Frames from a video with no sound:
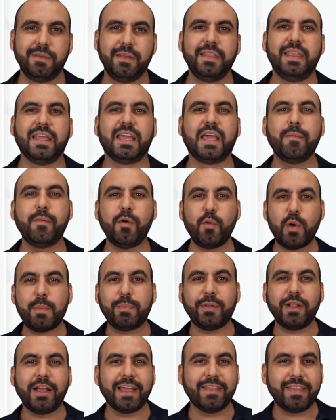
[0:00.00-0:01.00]
The giveaway
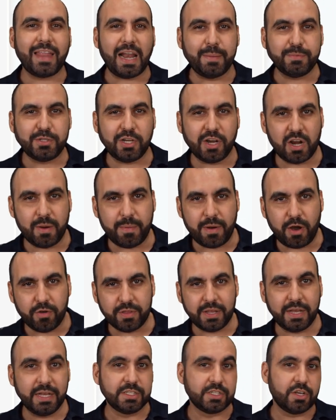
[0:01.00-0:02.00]
plugin that I'm talking
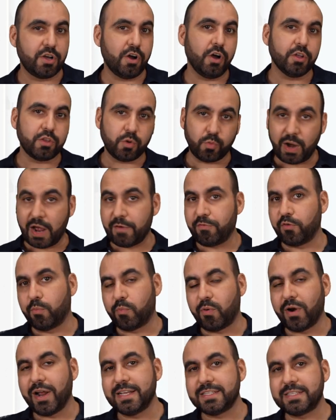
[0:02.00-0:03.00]
about is called
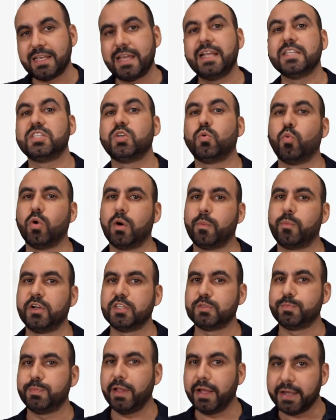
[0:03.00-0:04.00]
RafflePress, and it's a
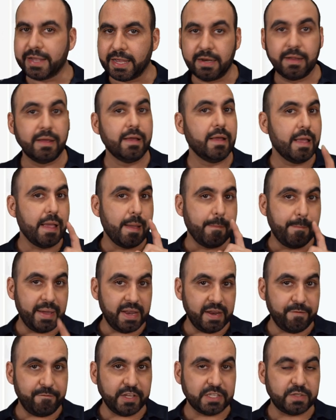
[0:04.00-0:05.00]
WordPress plugin.
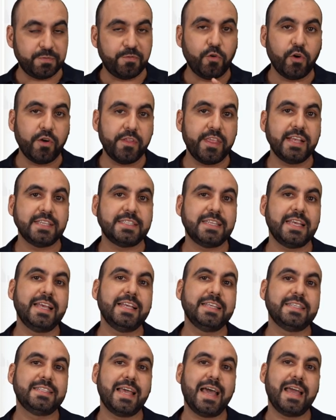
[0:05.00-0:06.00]
Benefits for this
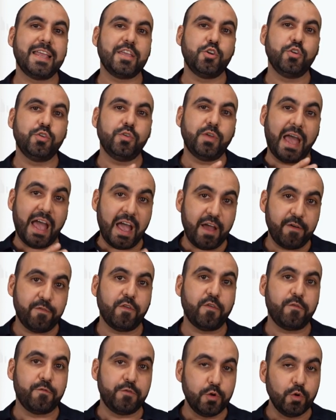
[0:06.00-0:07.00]
is that you have
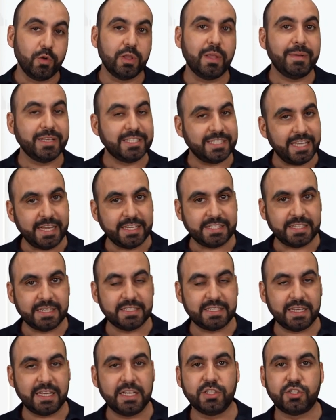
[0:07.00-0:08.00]
few
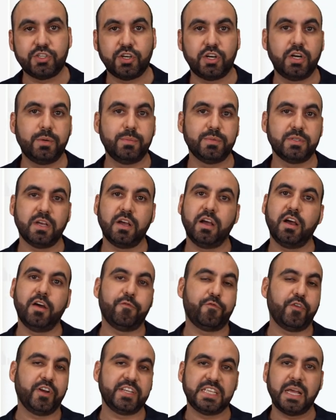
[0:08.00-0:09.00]
limitations in terms of,
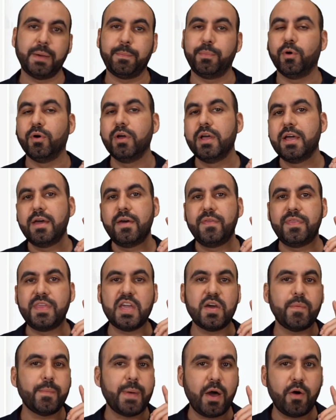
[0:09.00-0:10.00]
for example, the
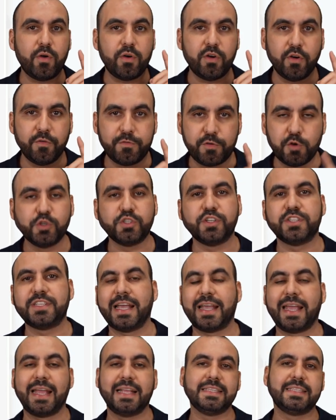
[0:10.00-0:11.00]
amount of users
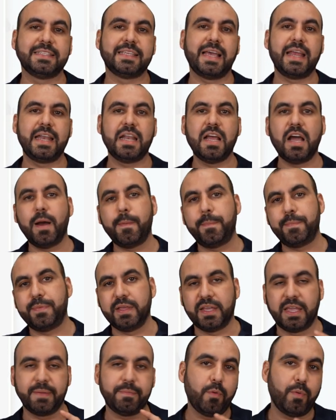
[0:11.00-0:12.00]
that can sign up,
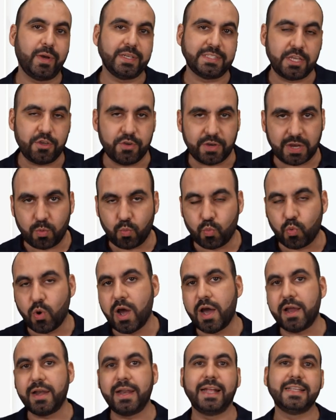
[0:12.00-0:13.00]
the giveaways that you can
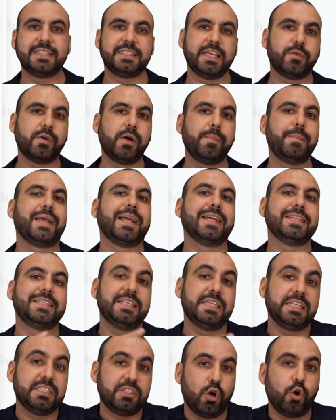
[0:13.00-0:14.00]
run, et cetera, because this
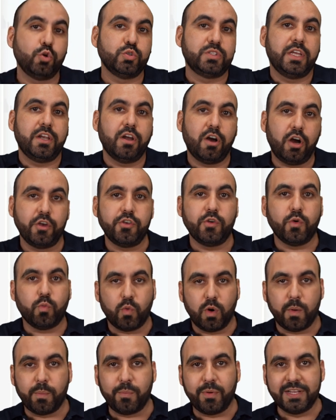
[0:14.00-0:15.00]
is hosted on your
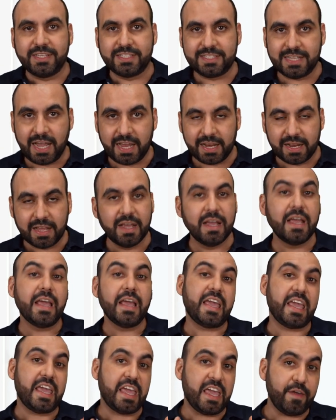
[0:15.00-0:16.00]
WordPress site.
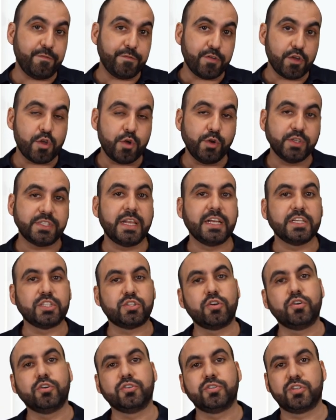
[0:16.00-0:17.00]
If you use an
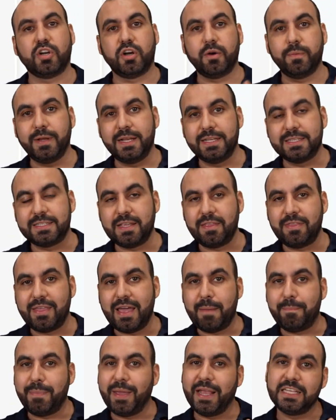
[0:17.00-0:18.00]
external service
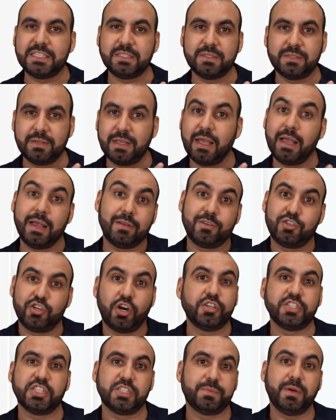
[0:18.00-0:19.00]
that pays, that
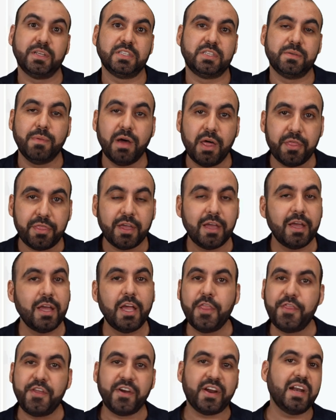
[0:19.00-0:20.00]
charges month to month,
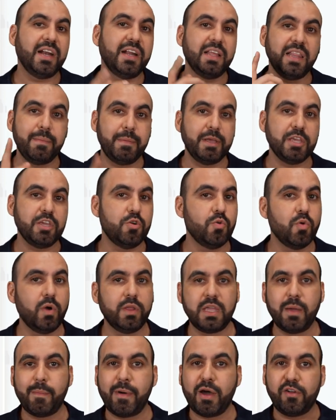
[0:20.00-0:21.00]
they're going to limit you on
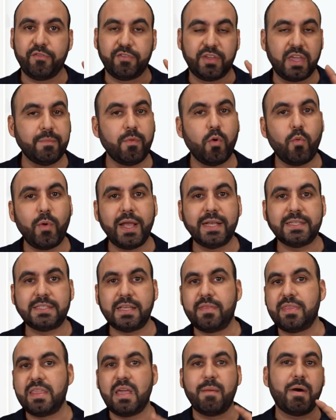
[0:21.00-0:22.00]
the amount of giveaways,
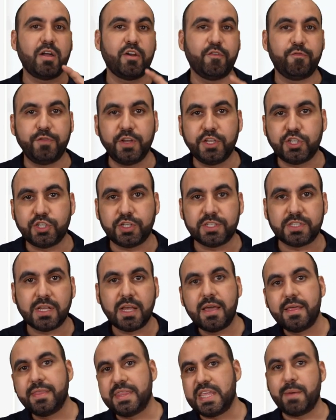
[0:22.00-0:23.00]
the amount of features,
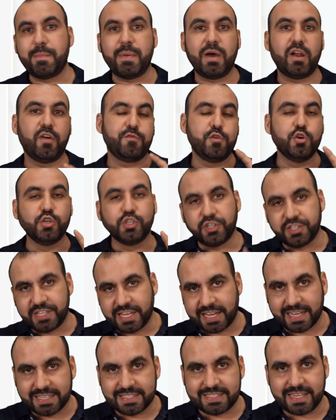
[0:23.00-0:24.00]
the amount of users that
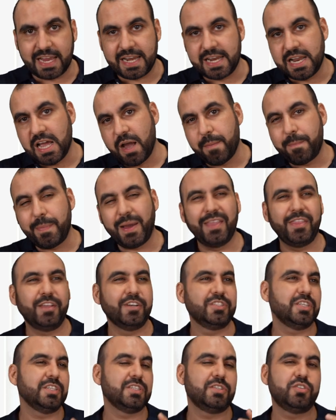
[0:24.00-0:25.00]
can sign up, and
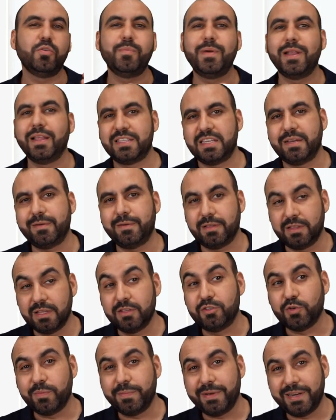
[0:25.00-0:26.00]
there's just too many,
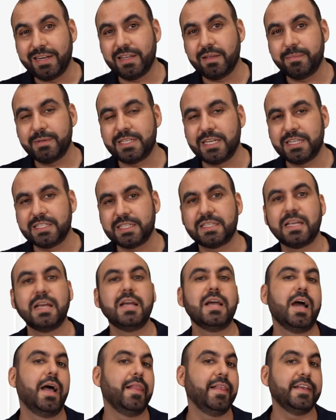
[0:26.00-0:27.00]
too many limitations
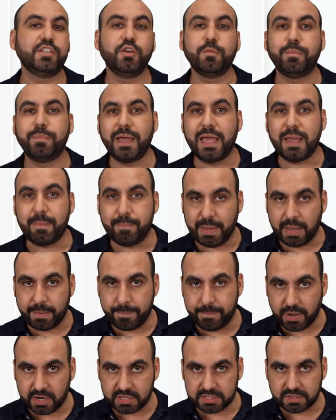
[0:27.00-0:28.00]
unless you pay big
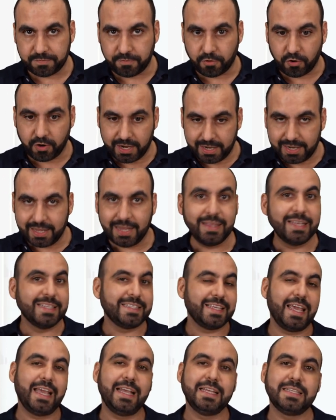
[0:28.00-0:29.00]
bucks for it. In this
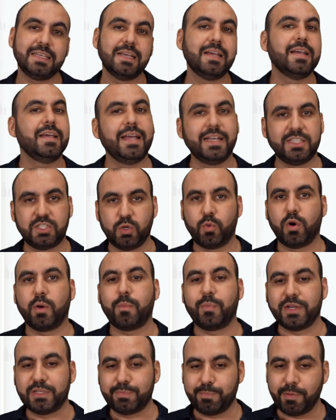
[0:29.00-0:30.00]
case, it's a
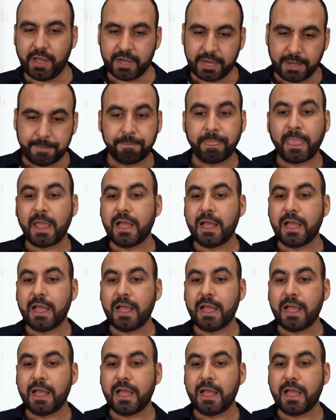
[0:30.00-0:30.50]
WordPress plugin.